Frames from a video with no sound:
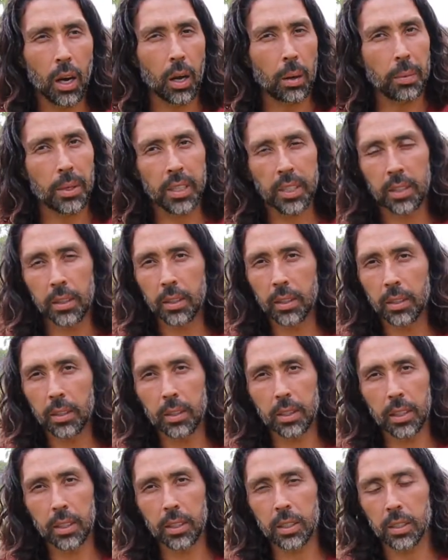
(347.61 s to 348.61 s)
I mean,
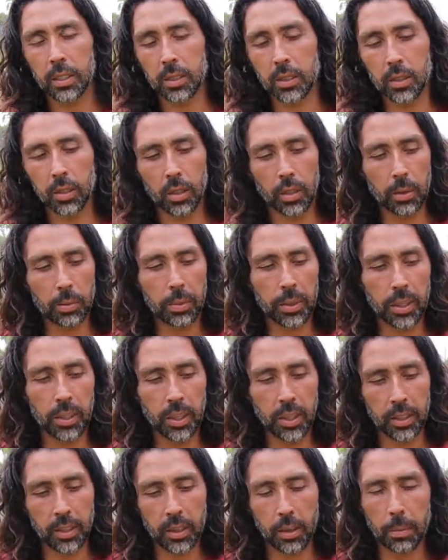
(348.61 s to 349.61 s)
this is gonna
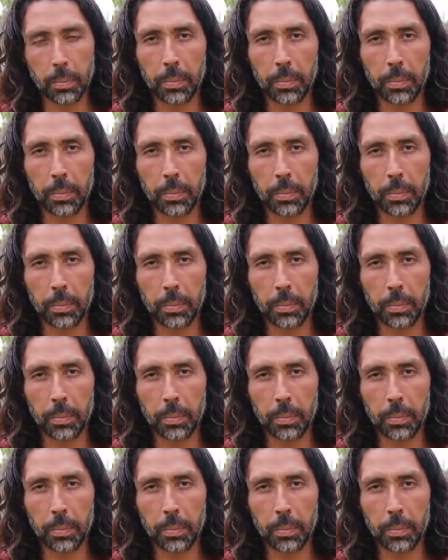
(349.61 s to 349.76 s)
be like